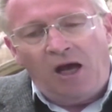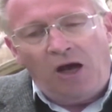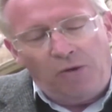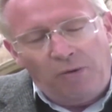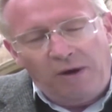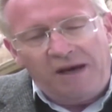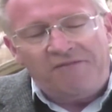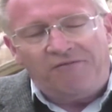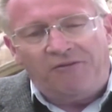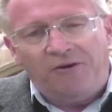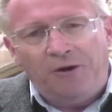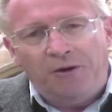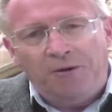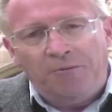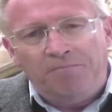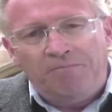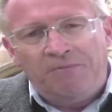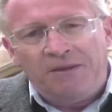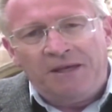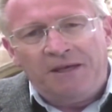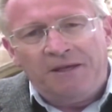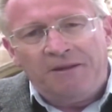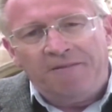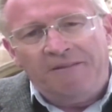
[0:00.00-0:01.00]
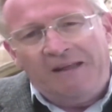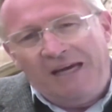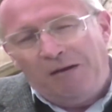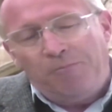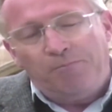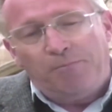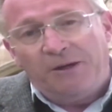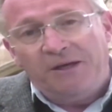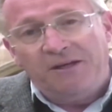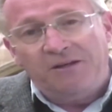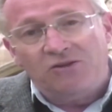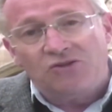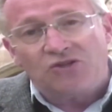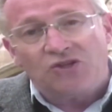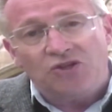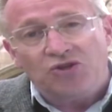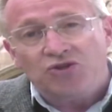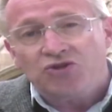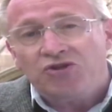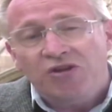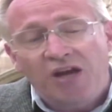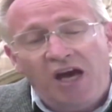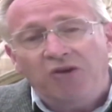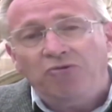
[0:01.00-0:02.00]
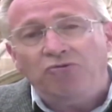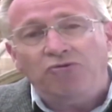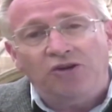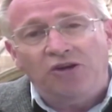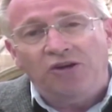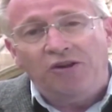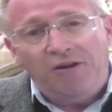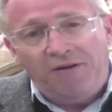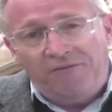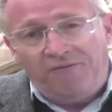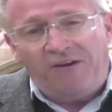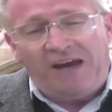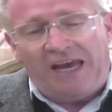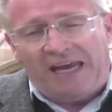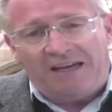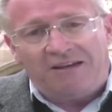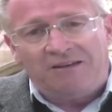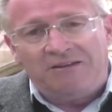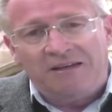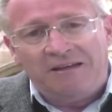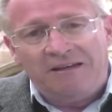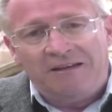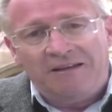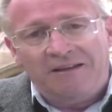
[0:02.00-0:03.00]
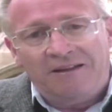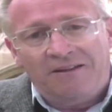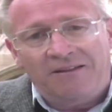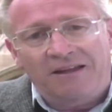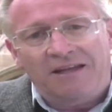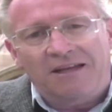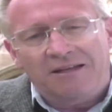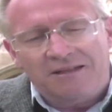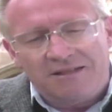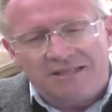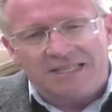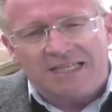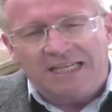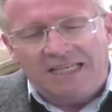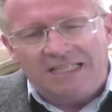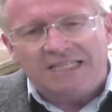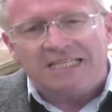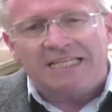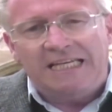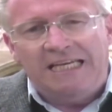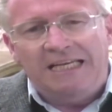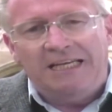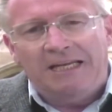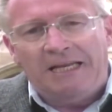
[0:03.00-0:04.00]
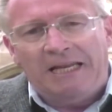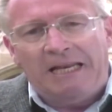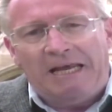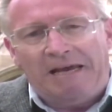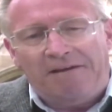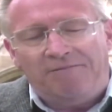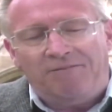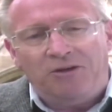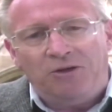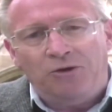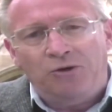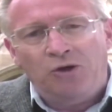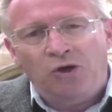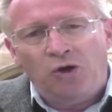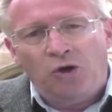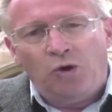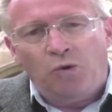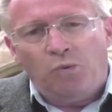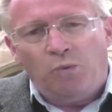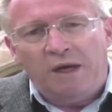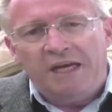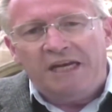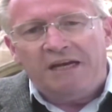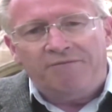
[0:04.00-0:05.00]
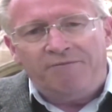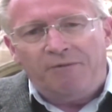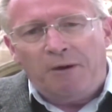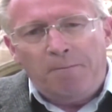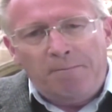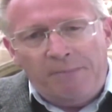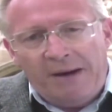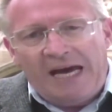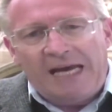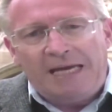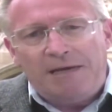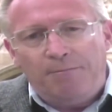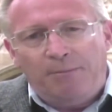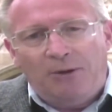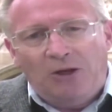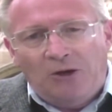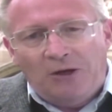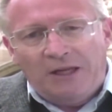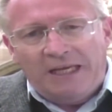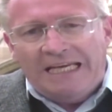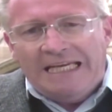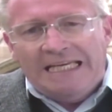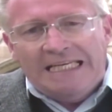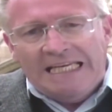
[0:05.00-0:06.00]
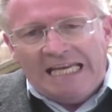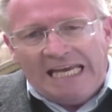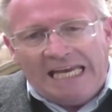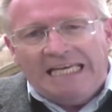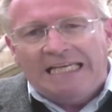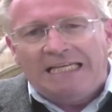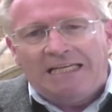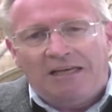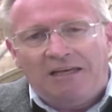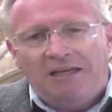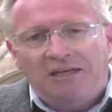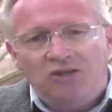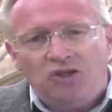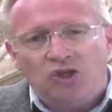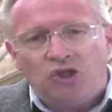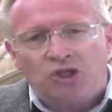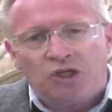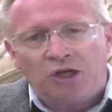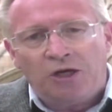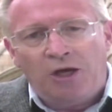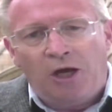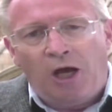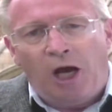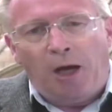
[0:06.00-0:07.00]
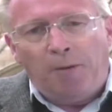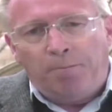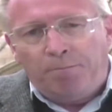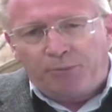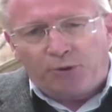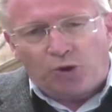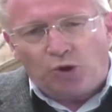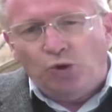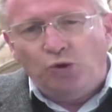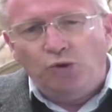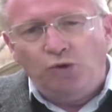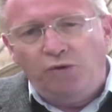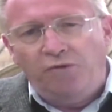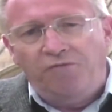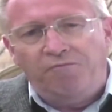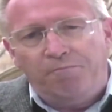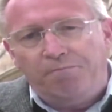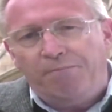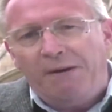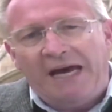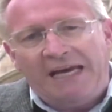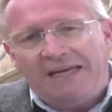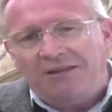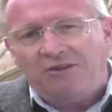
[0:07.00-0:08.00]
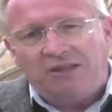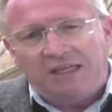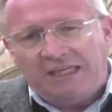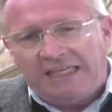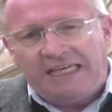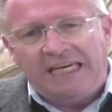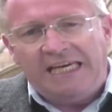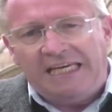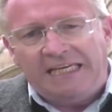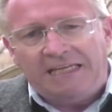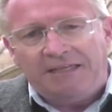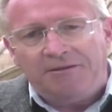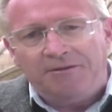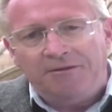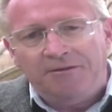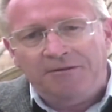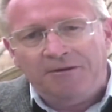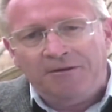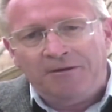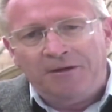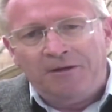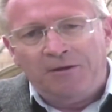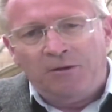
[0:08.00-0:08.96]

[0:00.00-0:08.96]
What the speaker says: However, that brings us now to the fact that in 1611 we have a Bible in English approved by the King,